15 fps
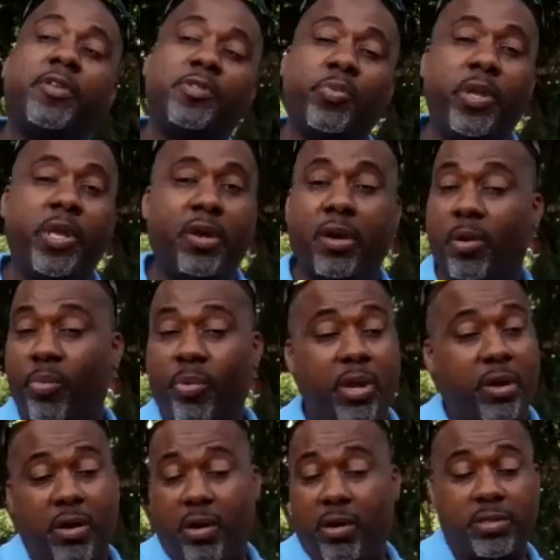we are
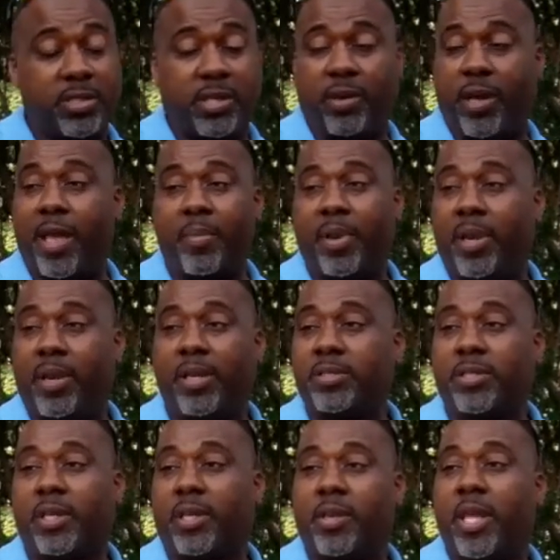all still
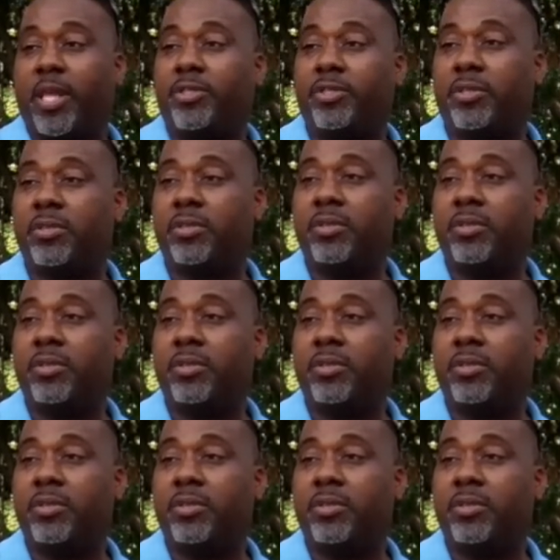animalistic in nature.